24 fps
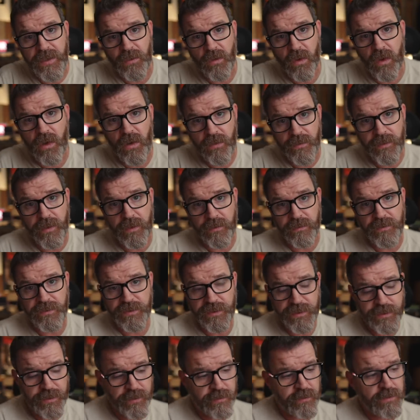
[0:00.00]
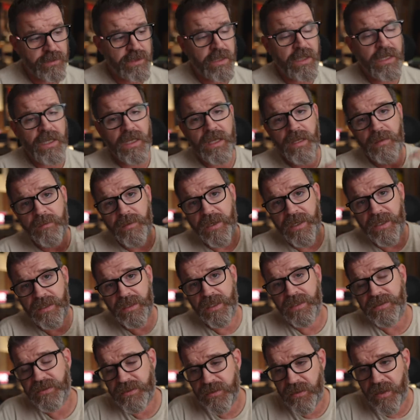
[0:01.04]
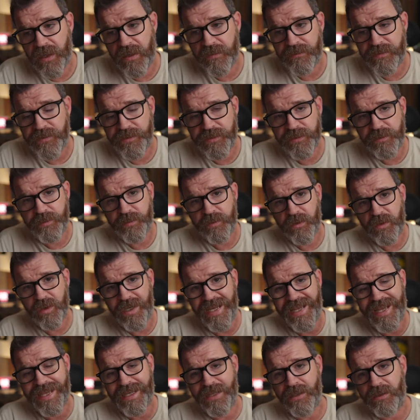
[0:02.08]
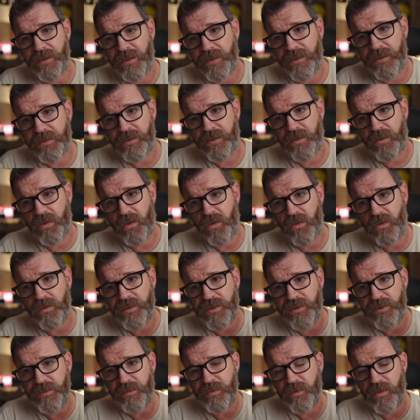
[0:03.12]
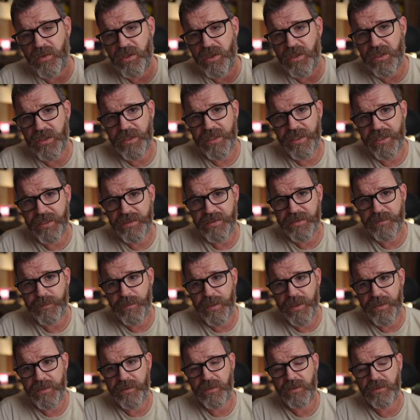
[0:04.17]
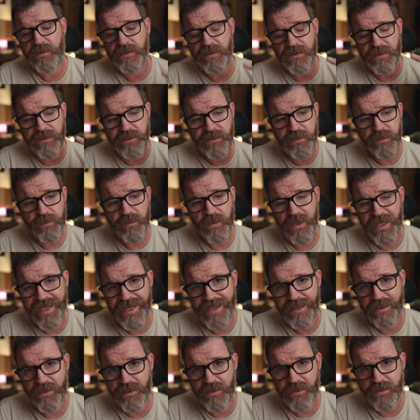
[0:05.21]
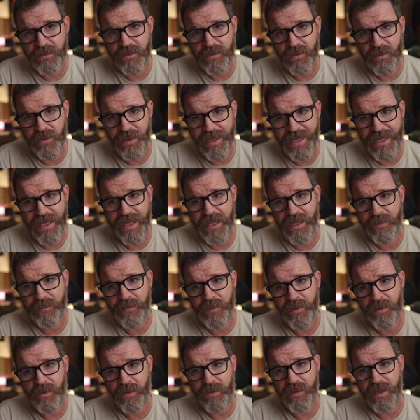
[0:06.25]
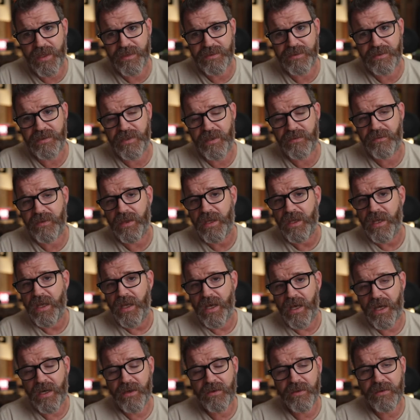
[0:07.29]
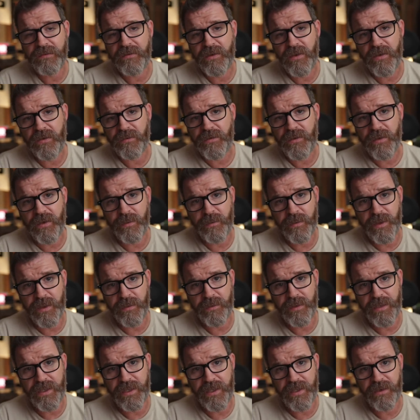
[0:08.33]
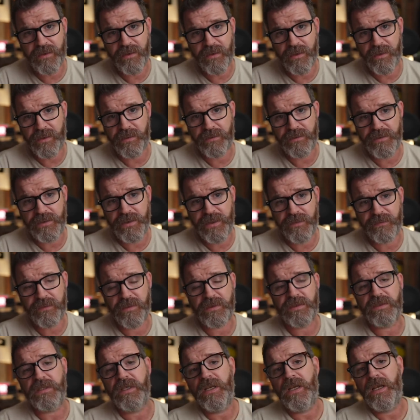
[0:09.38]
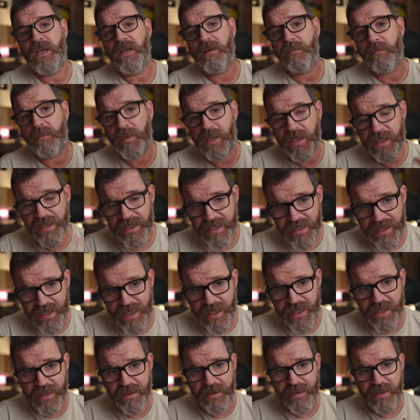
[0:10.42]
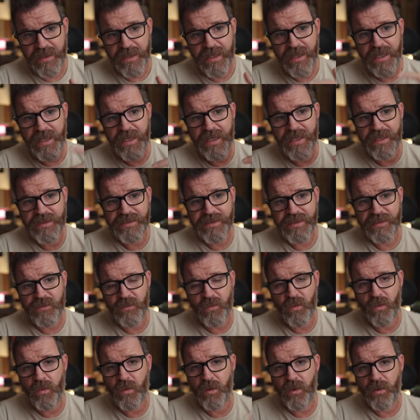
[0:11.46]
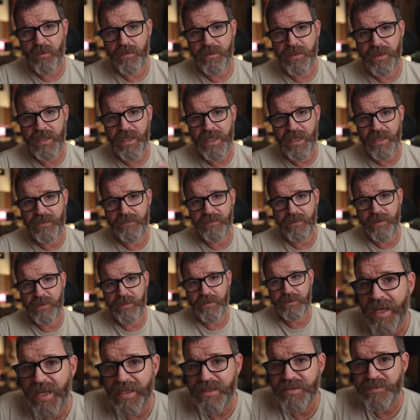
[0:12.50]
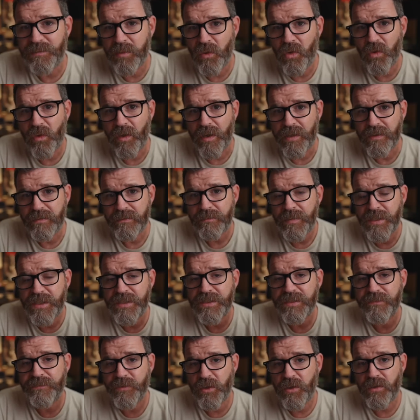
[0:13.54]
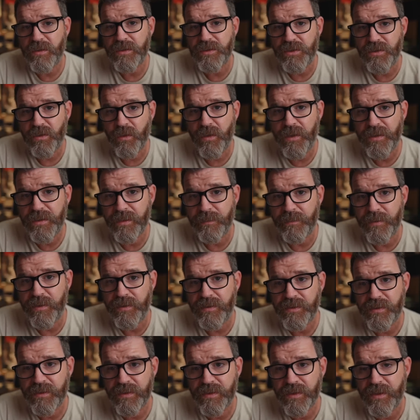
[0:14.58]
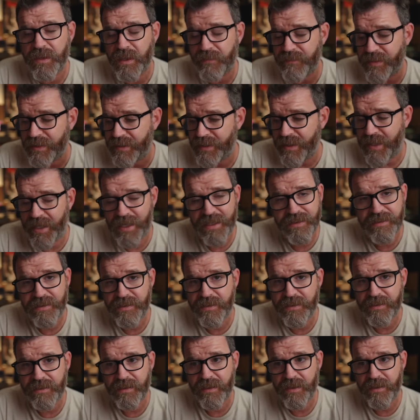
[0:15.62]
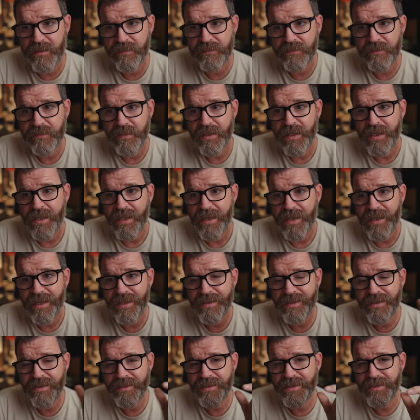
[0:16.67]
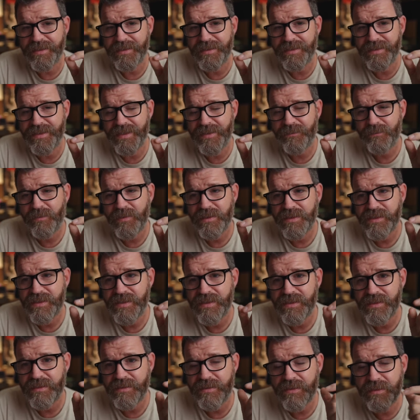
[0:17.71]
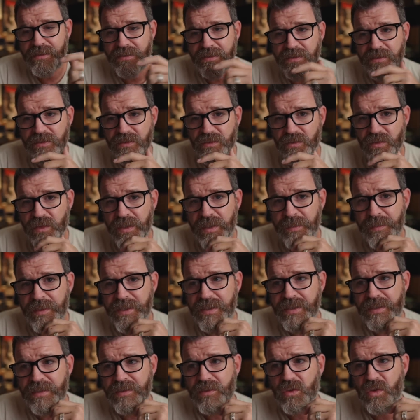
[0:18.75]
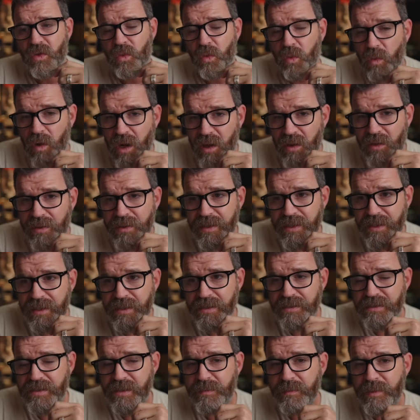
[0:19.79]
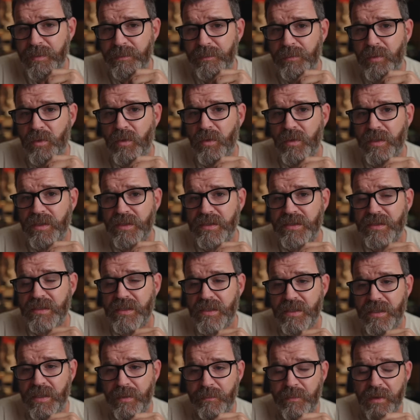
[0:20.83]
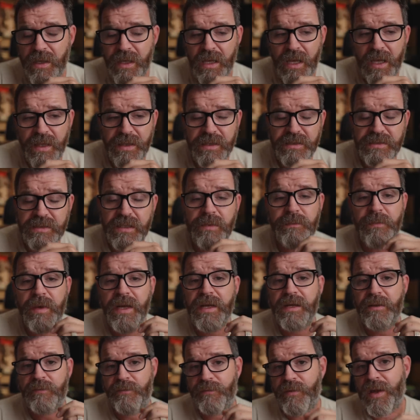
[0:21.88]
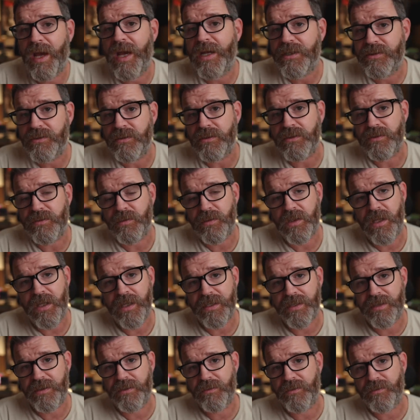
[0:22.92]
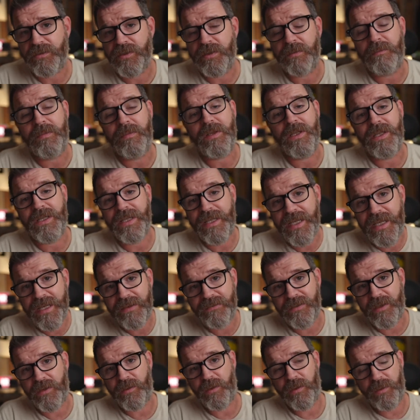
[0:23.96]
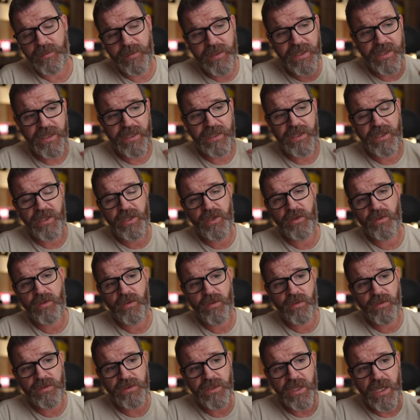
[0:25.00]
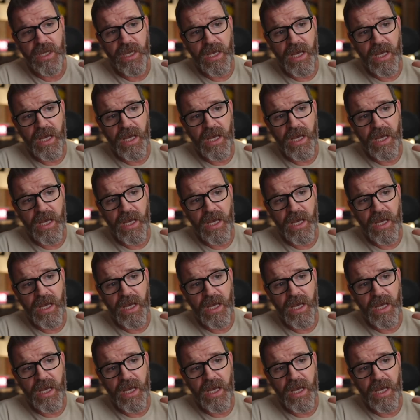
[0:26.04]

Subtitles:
wrong though, too. But unless you have super analytical, super clean speakers, a super analytical amp and all that stuff, I don't even know if you're going to be able to hear a huge difference. But again, is it worth even exploring? Because if you're enjoying the music, you have a DAC that you love, I think the differences in streaming quality is going to be pretty slim. I think some manufacturers would like you to believe that it would be a huge,